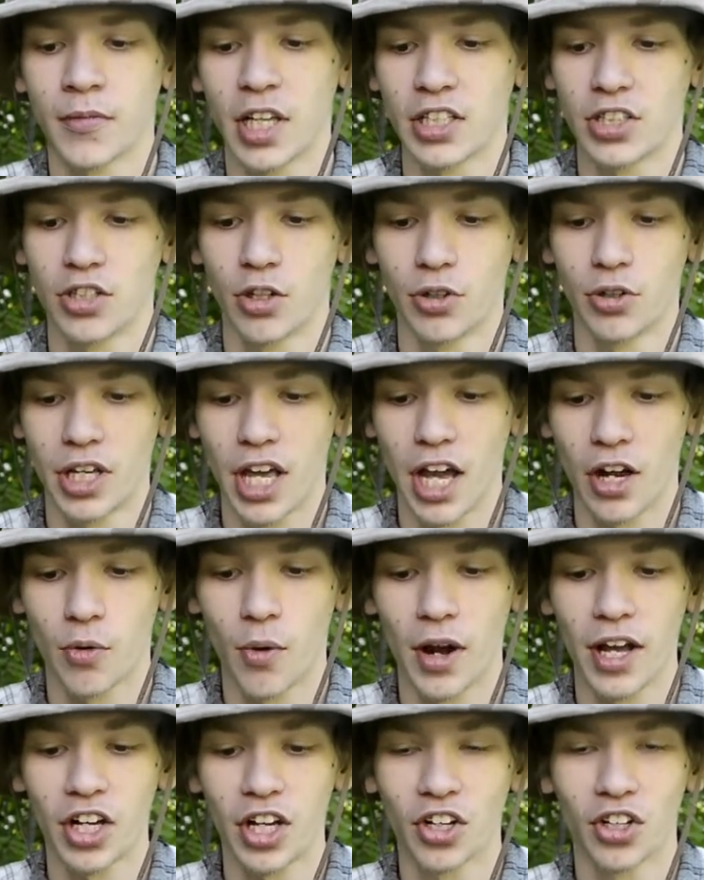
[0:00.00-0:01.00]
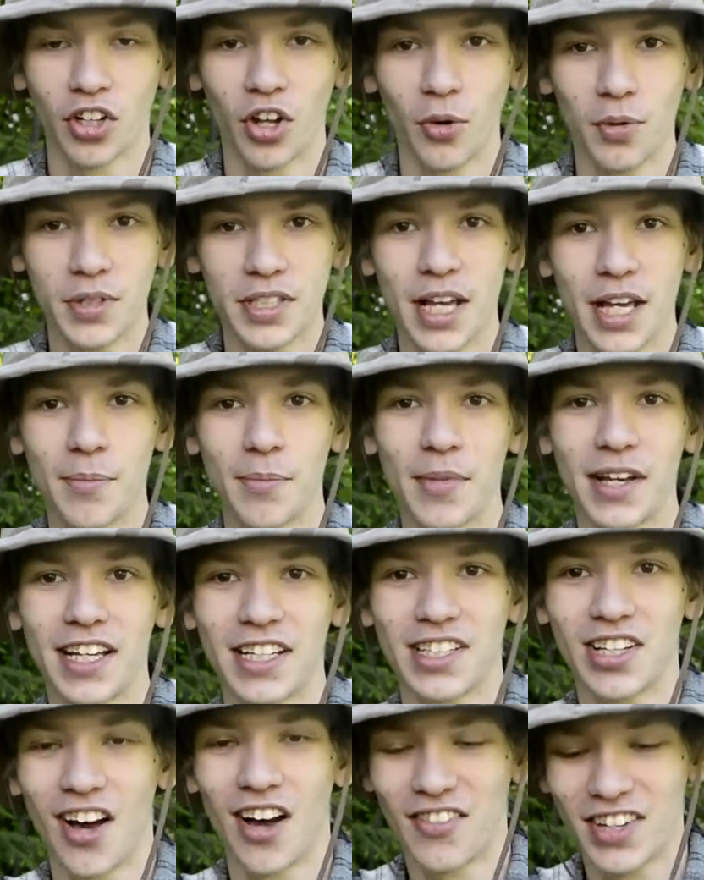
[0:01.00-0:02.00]
So you can't quite close it
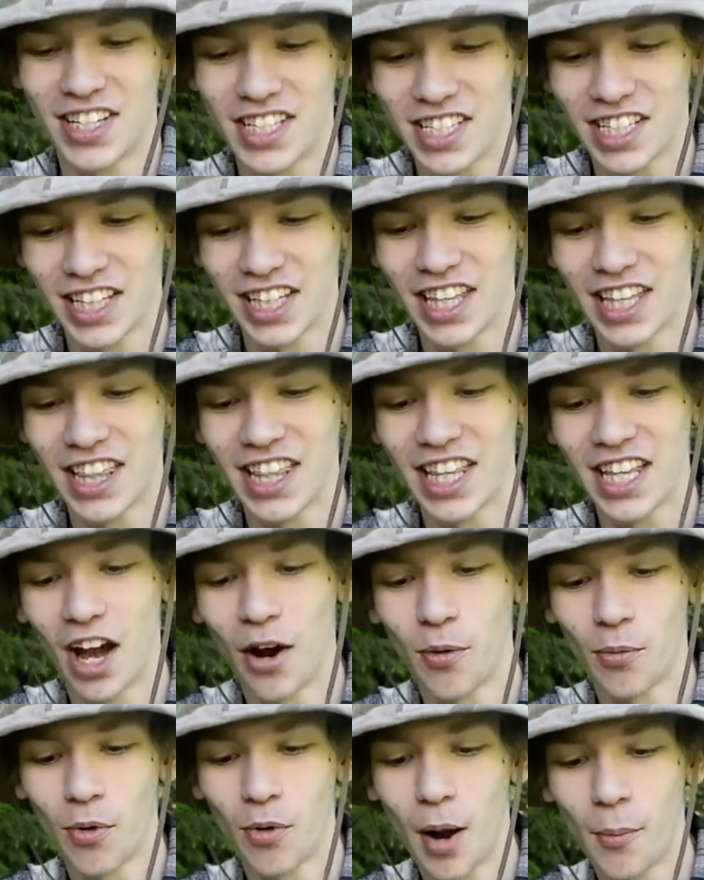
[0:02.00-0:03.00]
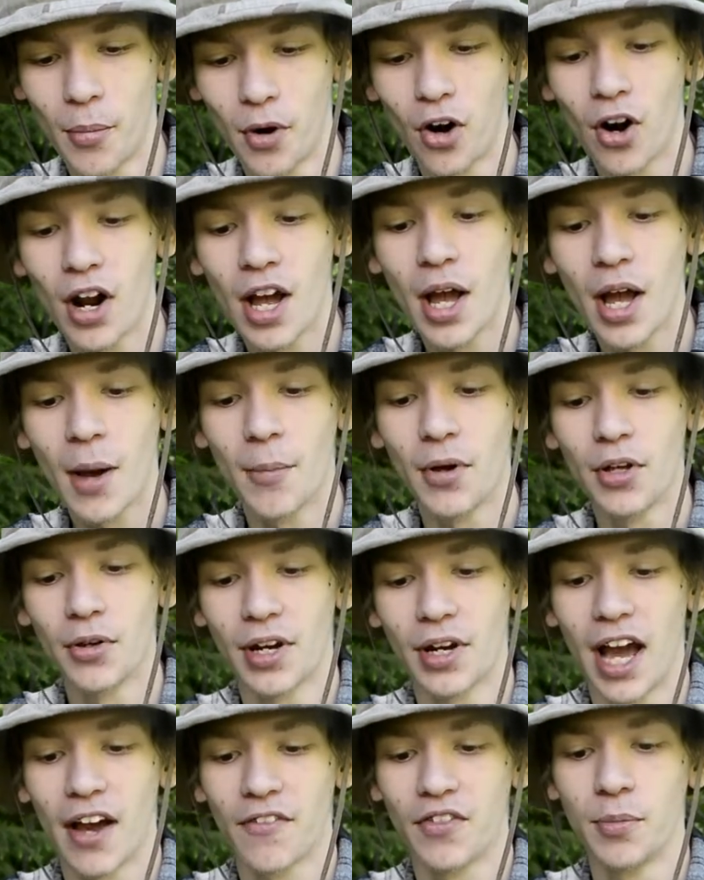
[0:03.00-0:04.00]
because obviously the uh, rubber, but
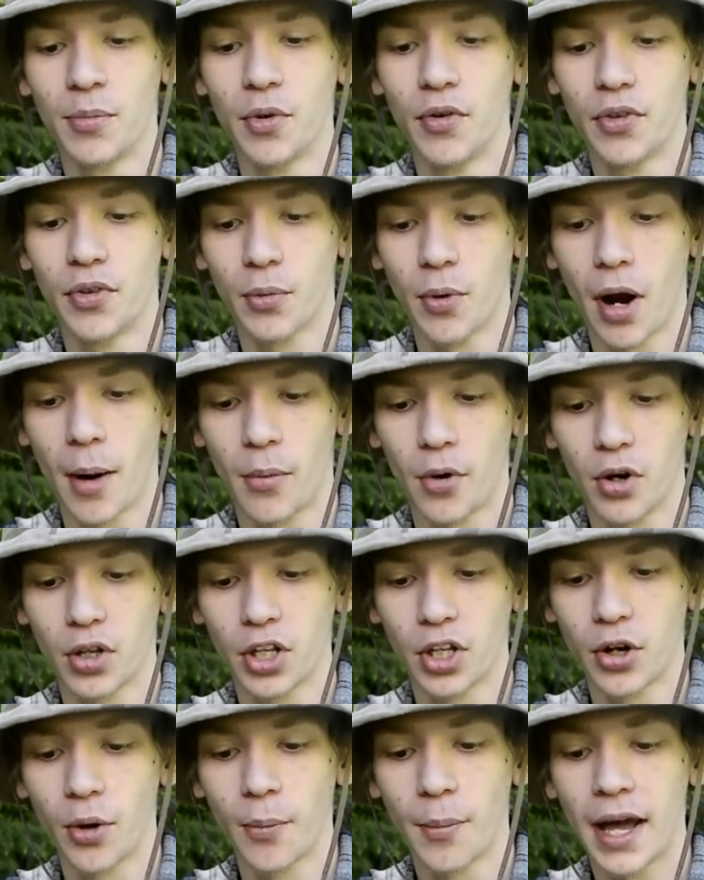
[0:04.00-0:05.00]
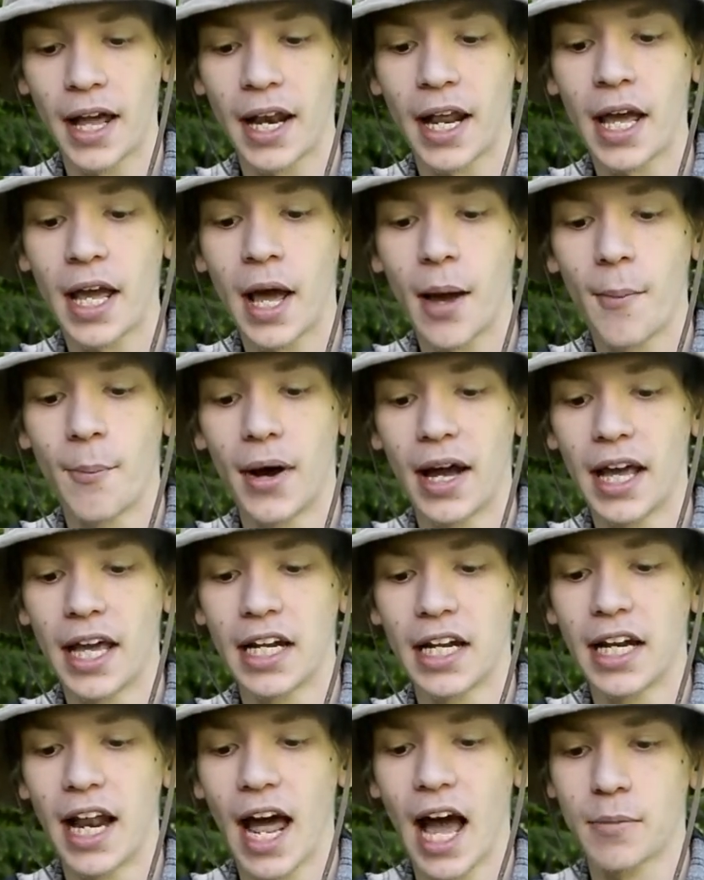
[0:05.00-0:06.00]
you'd have to move the rubber a little bit. But
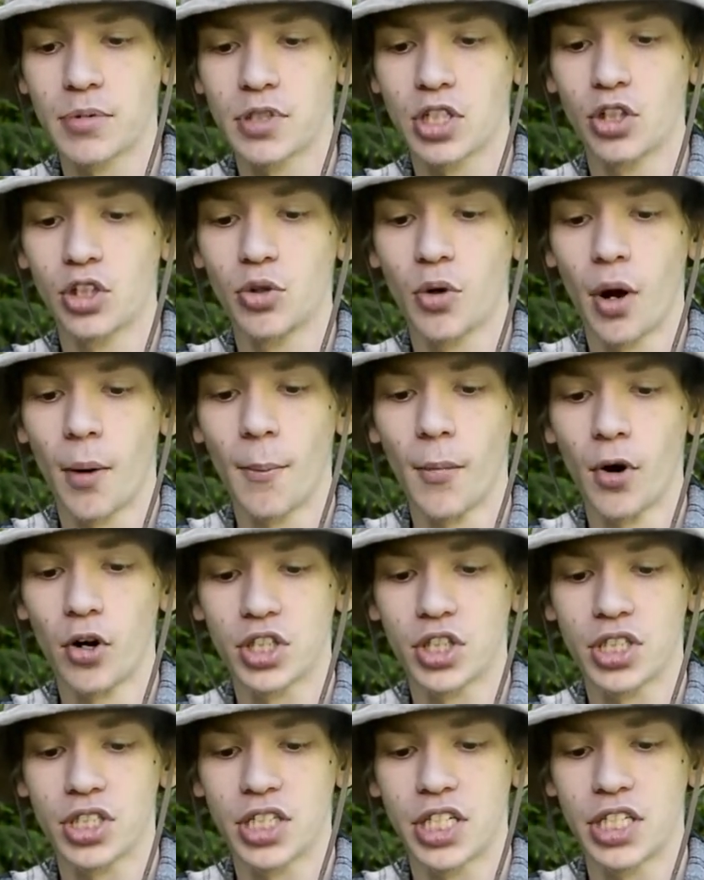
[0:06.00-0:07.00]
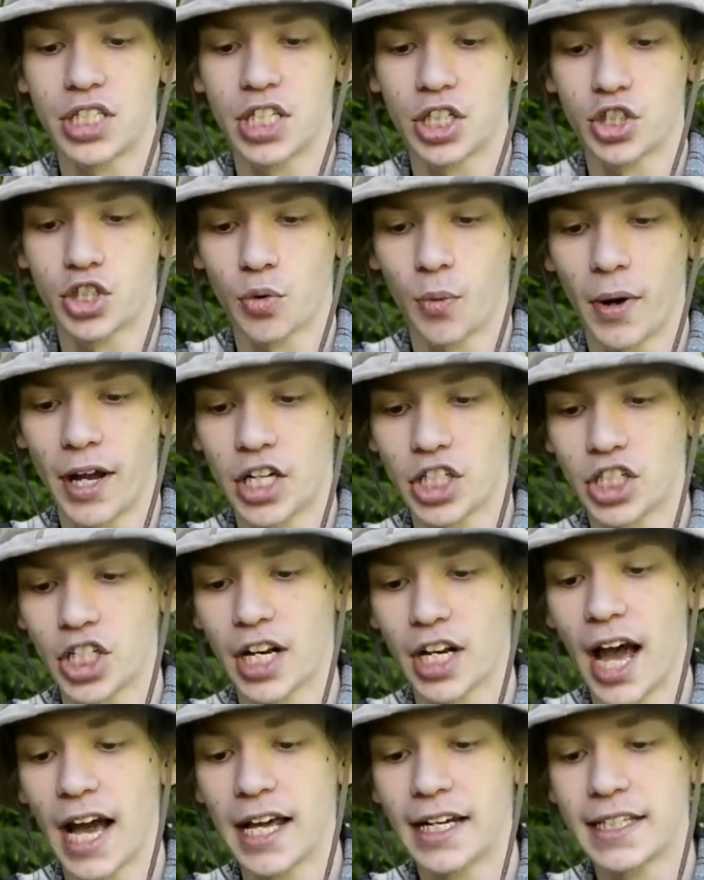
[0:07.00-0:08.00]
in an absolute emergency
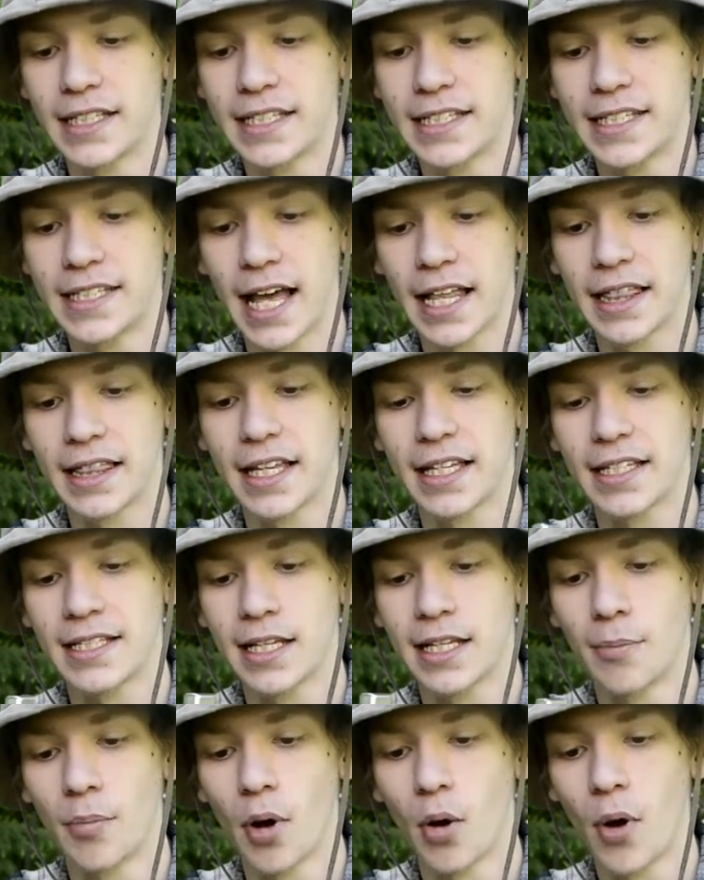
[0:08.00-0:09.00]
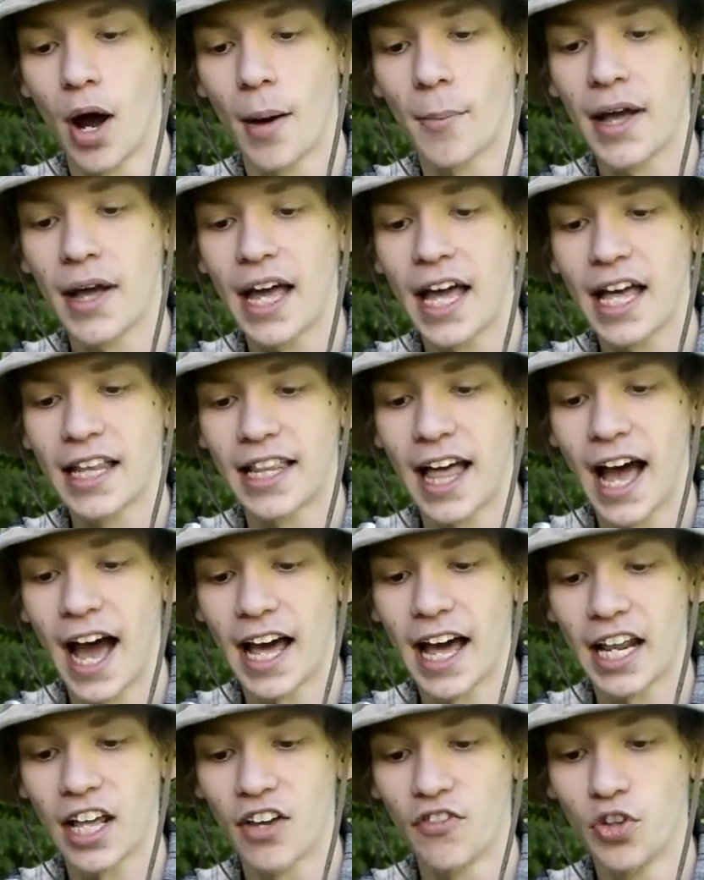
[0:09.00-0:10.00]
situation, I did set this Zippo up
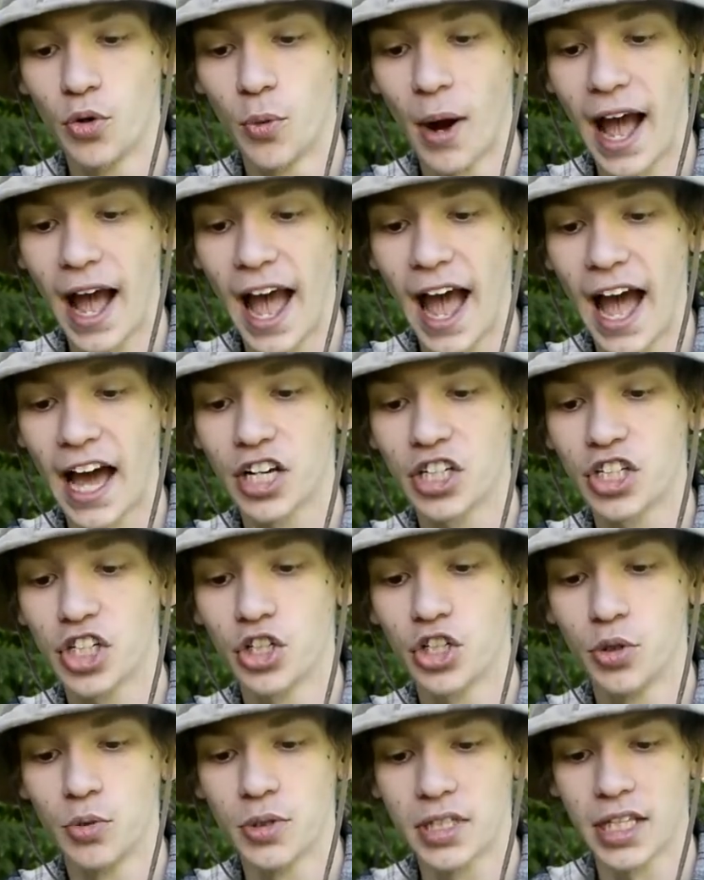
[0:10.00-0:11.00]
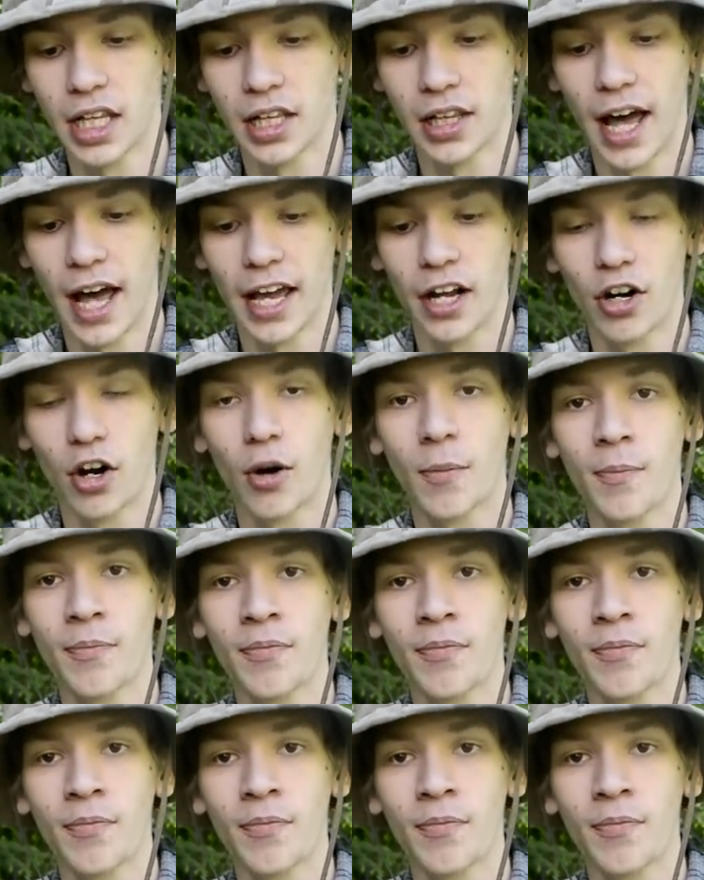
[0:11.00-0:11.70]
that if you had to use the lighter,